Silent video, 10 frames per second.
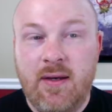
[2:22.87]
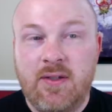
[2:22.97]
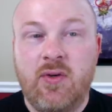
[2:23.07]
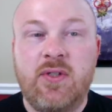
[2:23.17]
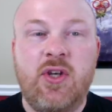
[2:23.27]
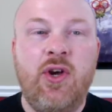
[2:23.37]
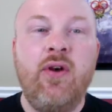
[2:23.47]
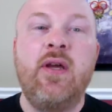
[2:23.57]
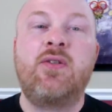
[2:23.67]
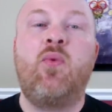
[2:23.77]
So it's
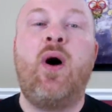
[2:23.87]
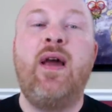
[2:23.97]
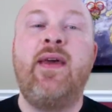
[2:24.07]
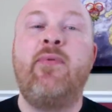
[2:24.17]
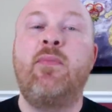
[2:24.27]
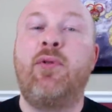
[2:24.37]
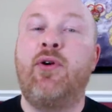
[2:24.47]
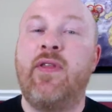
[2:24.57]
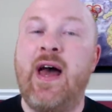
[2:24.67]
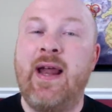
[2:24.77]
curious why they would
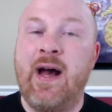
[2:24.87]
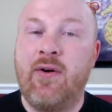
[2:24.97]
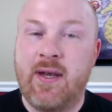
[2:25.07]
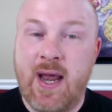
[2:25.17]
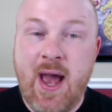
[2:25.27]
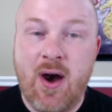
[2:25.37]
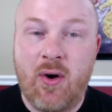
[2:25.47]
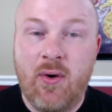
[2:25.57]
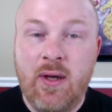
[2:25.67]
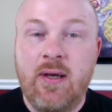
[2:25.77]
blur that out now.
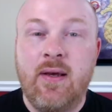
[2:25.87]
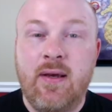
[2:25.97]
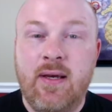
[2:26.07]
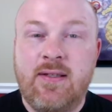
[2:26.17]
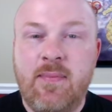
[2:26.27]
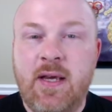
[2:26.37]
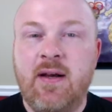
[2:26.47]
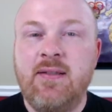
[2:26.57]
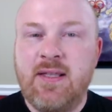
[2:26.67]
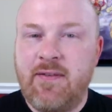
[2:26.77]
Is it
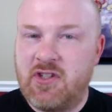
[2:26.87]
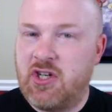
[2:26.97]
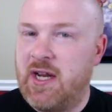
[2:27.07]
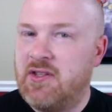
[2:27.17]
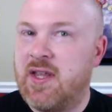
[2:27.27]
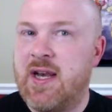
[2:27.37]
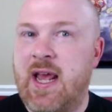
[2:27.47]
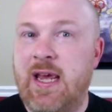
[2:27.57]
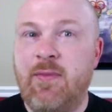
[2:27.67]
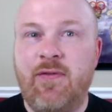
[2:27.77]
because they've changed the
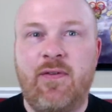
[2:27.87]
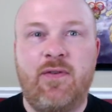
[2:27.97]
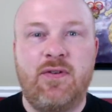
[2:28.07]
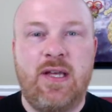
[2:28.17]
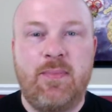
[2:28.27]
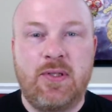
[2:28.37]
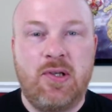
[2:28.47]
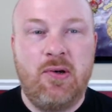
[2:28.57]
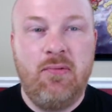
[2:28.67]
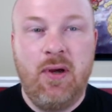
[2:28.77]
name of the first
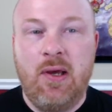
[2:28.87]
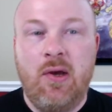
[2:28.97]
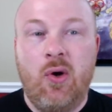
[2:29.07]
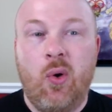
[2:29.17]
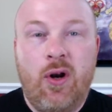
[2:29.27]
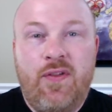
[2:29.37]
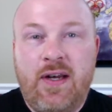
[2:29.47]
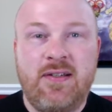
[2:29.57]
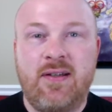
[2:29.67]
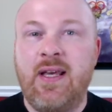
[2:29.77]
episode? Or did they
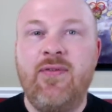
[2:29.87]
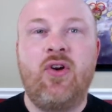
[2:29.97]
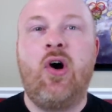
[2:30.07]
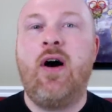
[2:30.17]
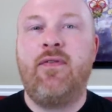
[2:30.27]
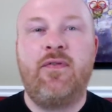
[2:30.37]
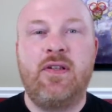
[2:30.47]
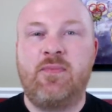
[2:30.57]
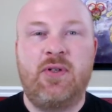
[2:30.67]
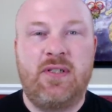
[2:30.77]
just leave it off of this
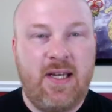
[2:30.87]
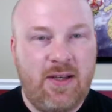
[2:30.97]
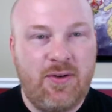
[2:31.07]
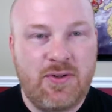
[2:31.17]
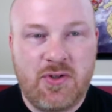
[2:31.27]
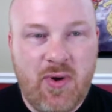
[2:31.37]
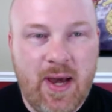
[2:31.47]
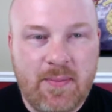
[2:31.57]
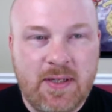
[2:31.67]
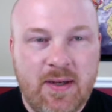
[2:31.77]
particular
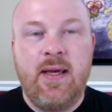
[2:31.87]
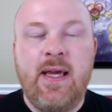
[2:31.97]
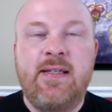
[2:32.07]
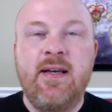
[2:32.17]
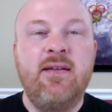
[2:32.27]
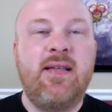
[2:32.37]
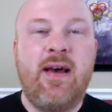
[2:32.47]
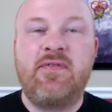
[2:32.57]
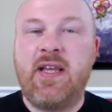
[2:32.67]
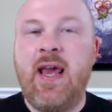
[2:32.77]
script? It does
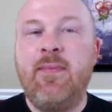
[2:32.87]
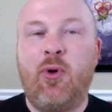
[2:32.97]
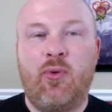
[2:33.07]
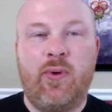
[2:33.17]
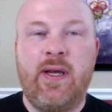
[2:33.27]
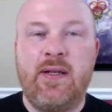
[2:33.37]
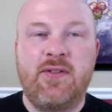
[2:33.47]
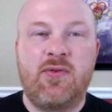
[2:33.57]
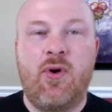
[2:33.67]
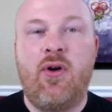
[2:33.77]
have table read
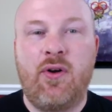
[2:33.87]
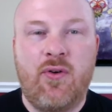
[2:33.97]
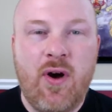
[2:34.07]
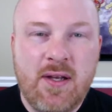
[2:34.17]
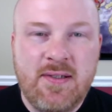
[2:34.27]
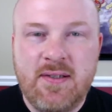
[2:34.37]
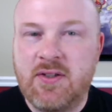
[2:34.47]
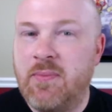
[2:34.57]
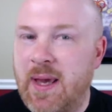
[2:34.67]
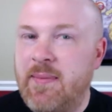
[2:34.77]
scrawled across it,
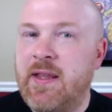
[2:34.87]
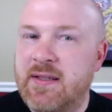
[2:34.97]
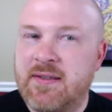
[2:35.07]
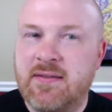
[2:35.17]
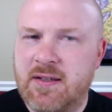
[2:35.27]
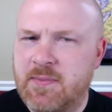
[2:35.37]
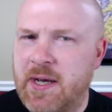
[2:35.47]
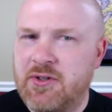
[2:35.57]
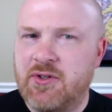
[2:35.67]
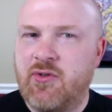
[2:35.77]
so maybe this is a
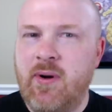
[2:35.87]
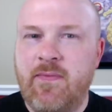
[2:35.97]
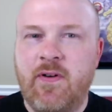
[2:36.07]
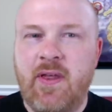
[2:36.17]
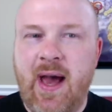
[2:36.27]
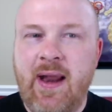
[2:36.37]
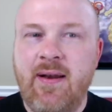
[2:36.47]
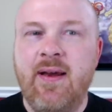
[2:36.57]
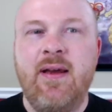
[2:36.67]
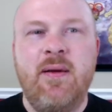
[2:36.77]
special script for that,
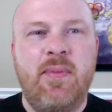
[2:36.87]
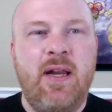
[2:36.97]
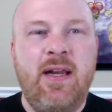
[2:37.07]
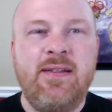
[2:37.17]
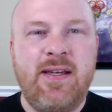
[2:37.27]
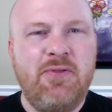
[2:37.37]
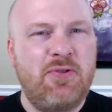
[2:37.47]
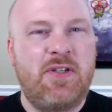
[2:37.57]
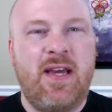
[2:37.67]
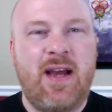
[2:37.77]
but it is
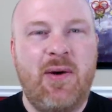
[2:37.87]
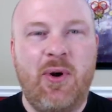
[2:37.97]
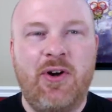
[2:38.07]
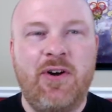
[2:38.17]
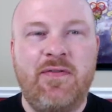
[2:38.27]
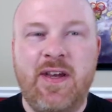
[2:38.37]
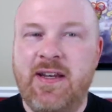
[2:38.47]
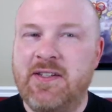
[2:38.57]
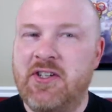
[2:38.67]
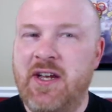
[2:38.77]
interesting. I wonder if they
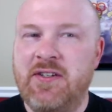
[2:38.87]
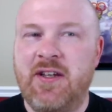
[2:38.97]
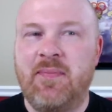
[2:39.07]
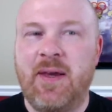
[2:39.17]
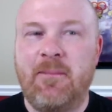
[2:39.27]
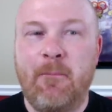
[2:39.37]
did change something.